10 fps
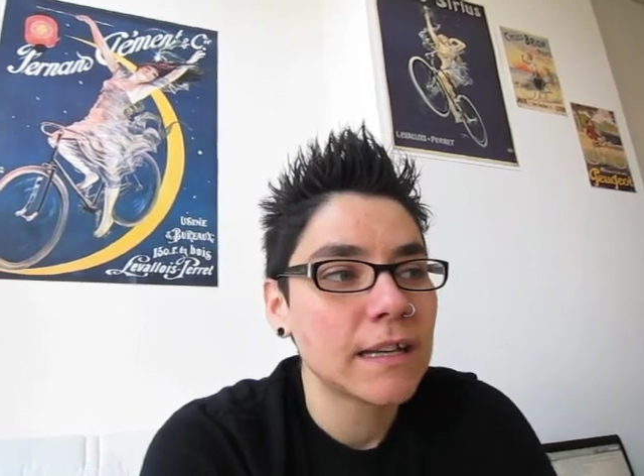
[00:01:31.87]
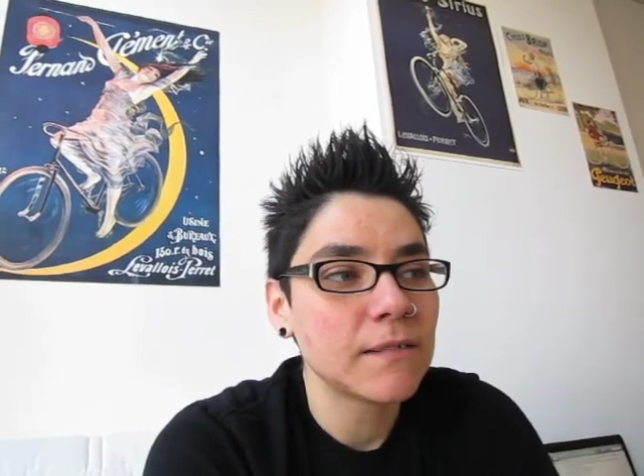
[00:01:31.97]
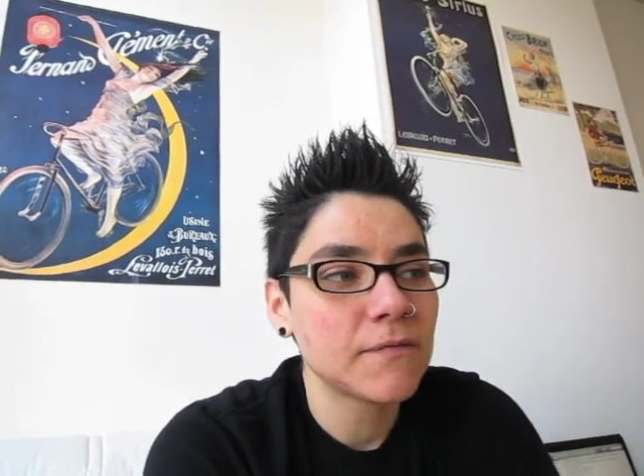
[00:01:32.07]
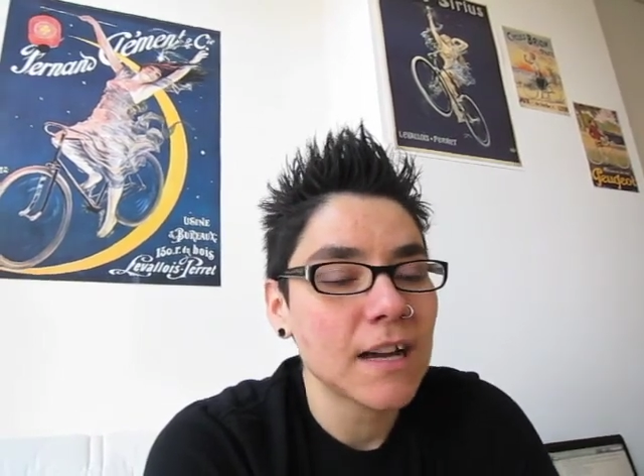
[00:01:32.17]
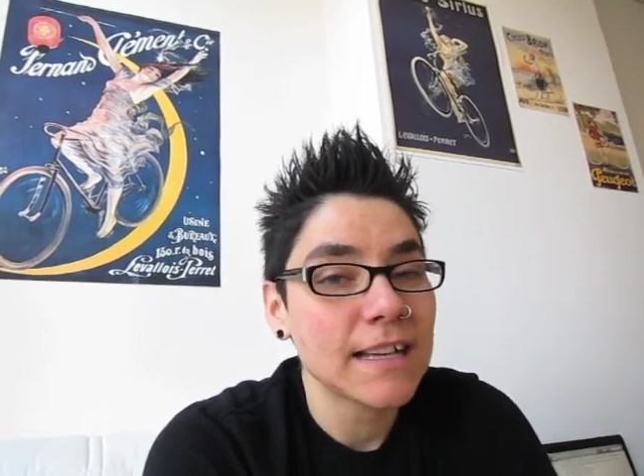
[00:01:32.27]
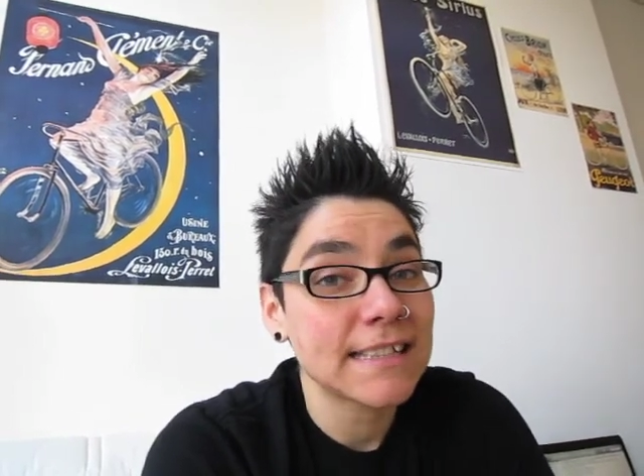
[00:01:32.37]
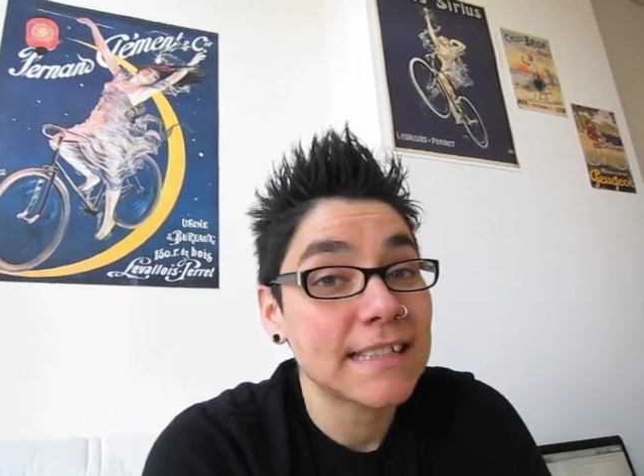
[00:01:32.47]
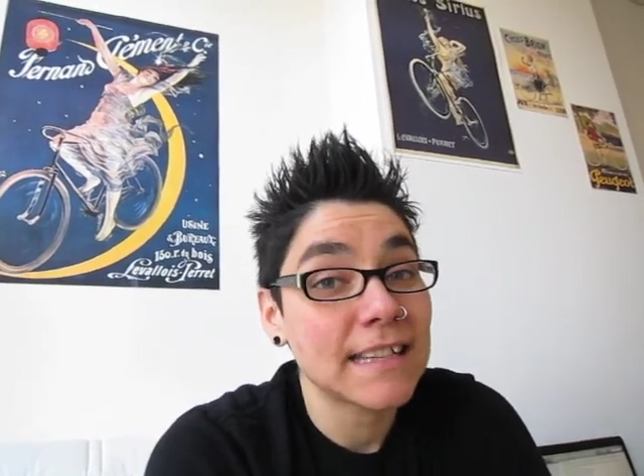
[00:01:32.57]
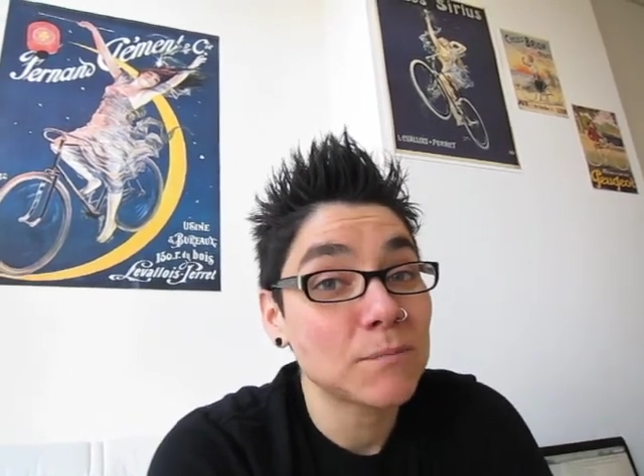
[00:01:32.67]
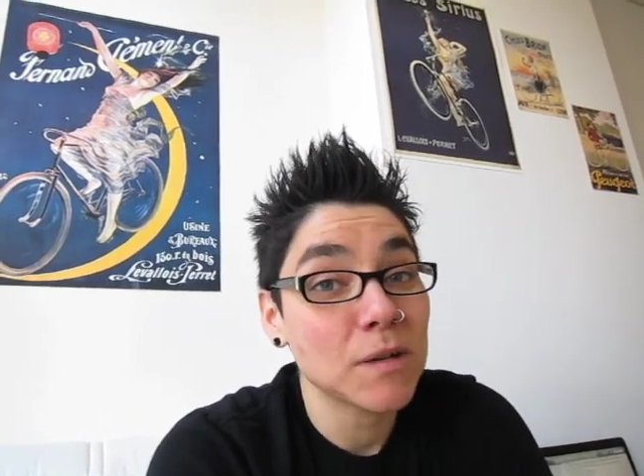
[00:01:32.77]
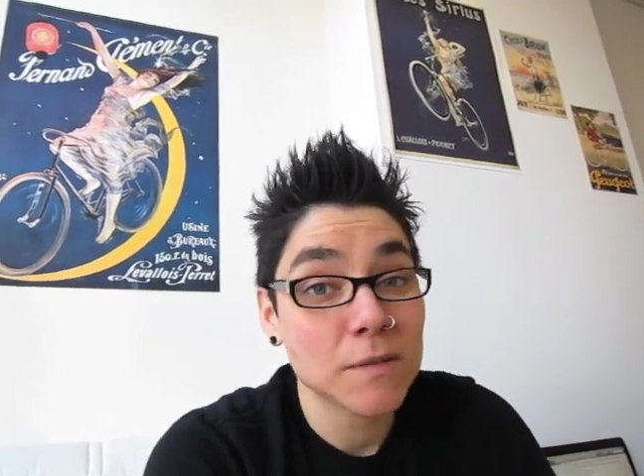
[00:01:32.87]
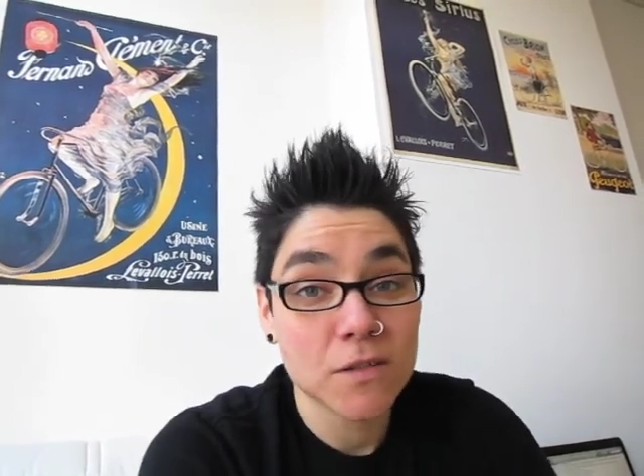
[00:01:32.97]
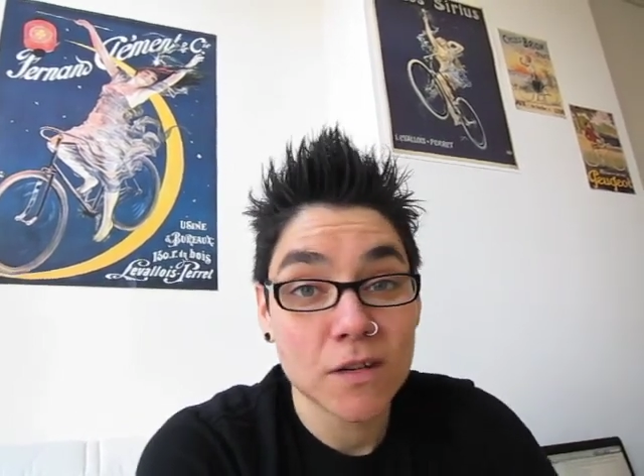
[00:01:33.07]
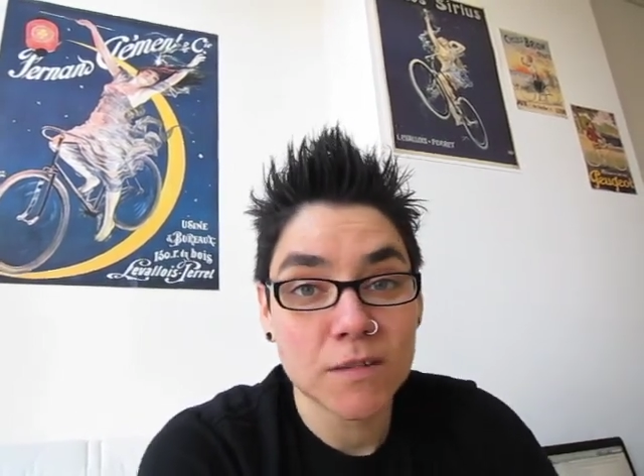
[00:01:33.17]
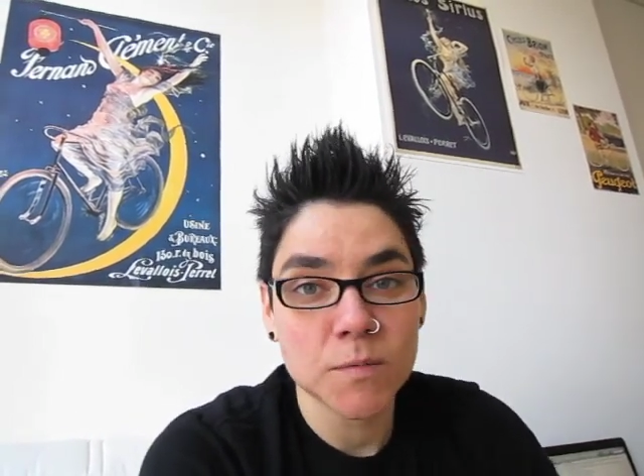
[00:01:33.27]
if I had to get public
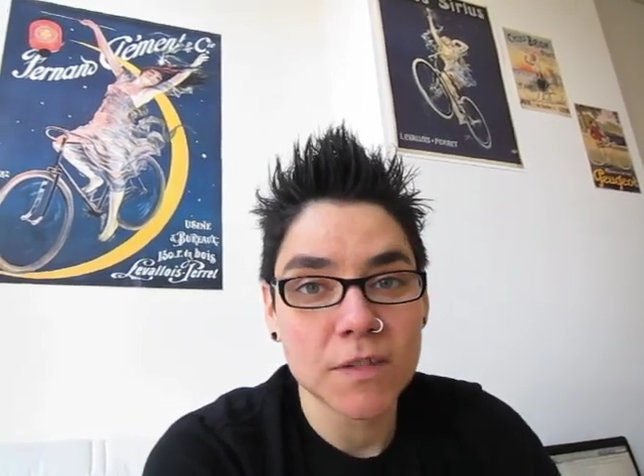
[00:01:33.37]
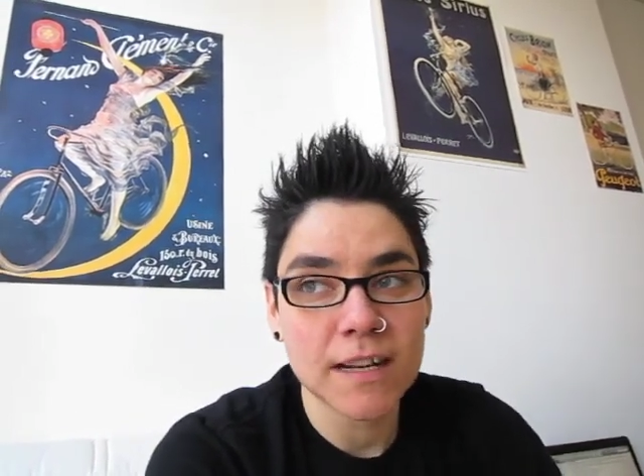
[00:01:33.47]
transport,